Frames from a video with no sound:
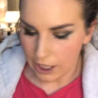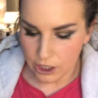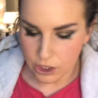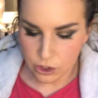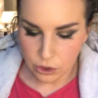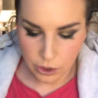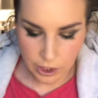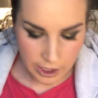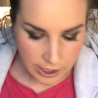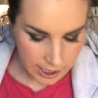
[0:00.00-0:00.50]

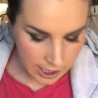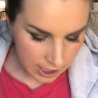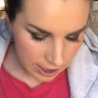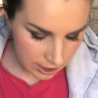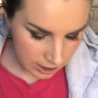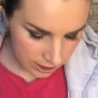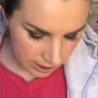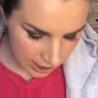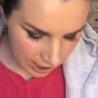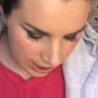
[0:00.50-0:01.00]
Enjoy
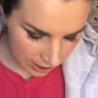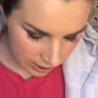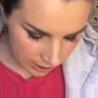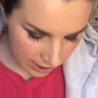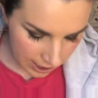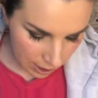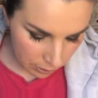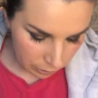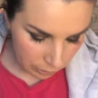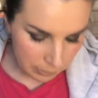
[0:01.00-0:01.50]
that.
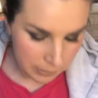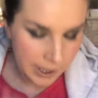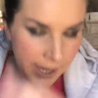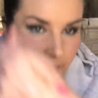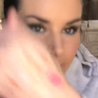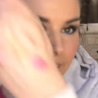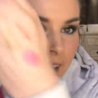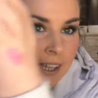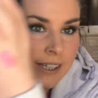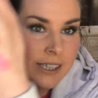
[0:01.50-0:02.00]
That will
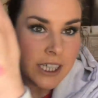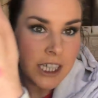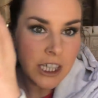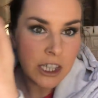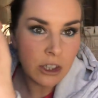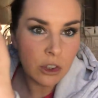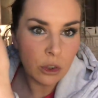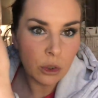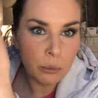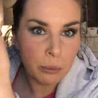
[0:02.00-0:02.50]
make your
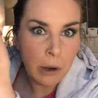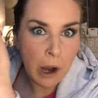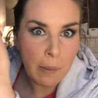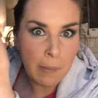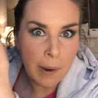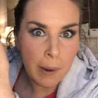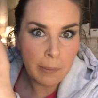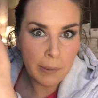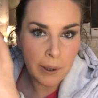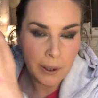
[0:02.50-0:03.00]
teeth look
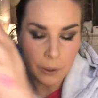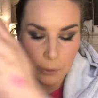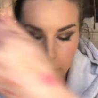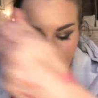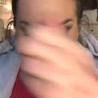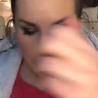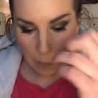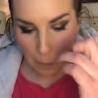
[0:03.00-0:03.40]
proper blue.